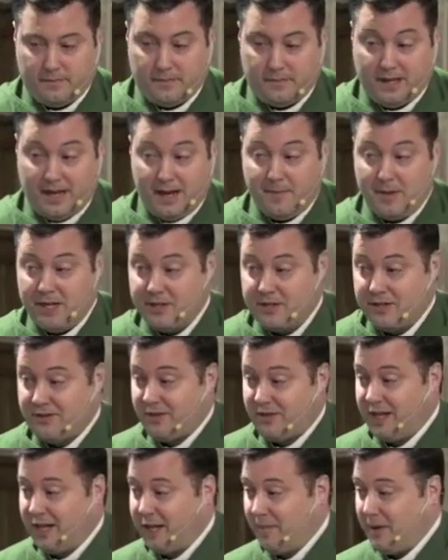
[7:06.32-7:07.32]
I mean, just
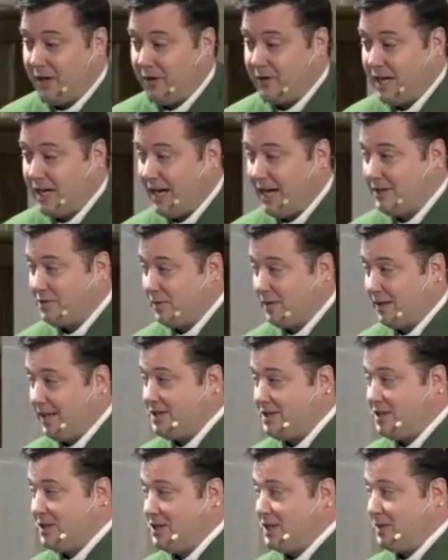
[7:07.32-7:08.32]
think about God's
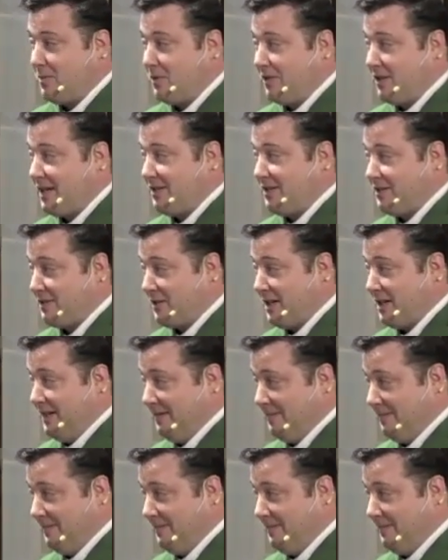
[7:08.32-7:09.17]
relationship with us, right?